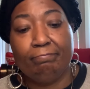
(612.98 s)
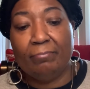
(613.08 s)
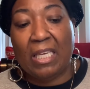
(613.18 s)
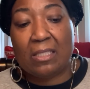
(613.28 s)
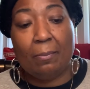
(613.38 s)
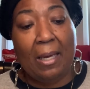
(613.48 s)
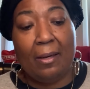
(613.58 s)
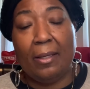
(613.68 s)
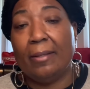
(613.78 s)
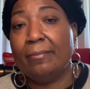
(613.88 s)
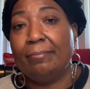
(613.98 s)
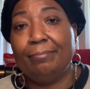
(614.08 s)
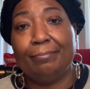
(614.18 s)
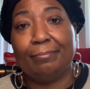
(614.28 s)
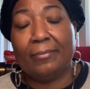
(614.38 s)
that's about it.
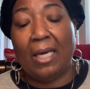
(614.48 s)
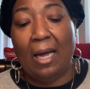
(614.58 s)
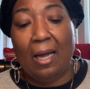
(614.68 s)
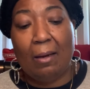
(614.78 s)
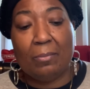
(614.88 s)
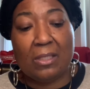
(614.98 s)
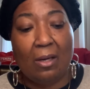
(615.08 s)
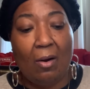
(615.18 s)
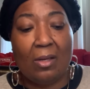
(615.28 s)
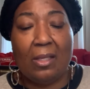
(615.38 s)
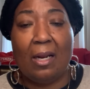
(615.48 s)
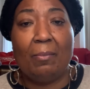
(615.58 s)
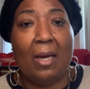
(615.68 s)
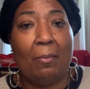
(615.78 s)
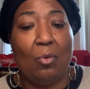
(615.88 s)
I'm sorry that I'm
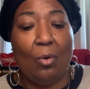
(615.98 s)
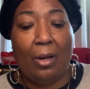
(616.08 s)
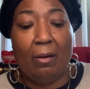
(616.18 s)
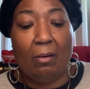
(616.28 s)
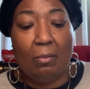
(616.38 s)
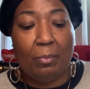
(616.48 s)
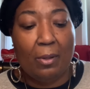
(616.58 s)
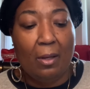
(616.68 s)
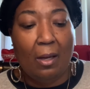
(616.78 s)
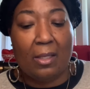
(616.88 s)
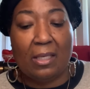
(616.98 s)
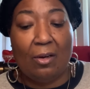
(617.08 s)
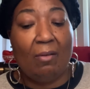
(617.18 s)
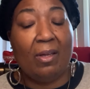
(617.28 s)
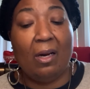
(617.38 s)
not more help, because I know
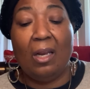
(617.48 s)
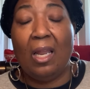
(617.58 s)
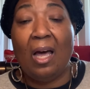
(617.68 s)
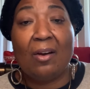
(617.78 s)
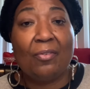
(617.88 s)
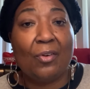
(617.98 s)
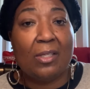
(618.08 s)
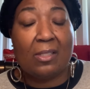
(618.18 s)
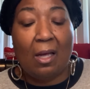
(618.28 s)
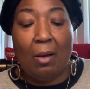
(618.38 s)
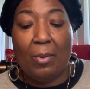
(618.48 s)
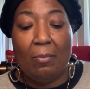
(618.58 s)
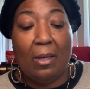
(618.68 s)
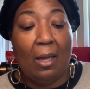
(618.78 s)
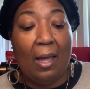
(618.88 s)
I've had a lot of friends call
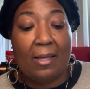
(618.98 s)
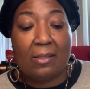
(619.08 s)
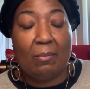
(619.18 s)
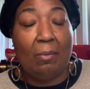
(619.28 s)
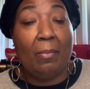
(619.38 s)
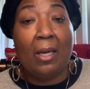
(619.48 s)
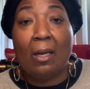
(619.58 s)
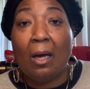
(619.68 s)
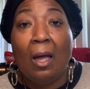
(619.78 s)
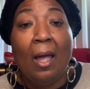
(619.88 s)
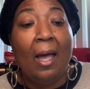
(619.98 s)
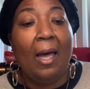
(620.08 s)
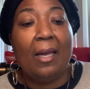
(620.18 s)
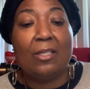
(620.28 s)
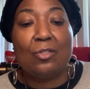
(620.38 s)
me asking me, Mina,
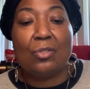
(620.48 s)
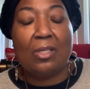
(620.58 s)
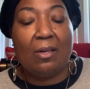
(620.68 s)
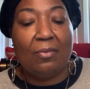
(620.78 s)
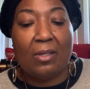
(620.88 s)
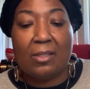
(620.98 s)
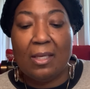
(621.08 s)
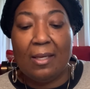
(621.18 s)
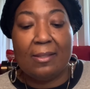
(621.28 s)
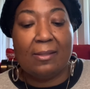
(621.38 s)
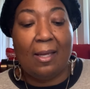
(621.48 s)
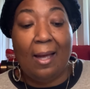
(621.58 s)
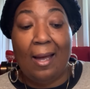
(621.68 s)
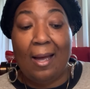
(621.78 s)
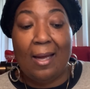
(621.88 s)
how did you study for the test?
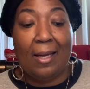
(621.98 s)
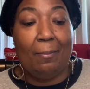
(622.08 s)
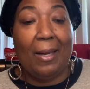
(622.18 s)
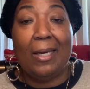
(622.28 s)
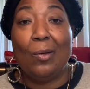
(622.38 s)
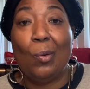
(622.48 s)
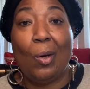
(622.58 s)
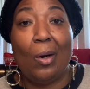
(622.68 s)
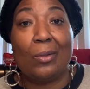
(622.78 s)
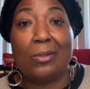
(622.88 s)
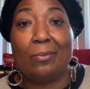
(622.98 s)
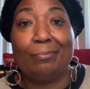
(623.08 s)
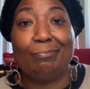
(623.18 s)
I made note cards.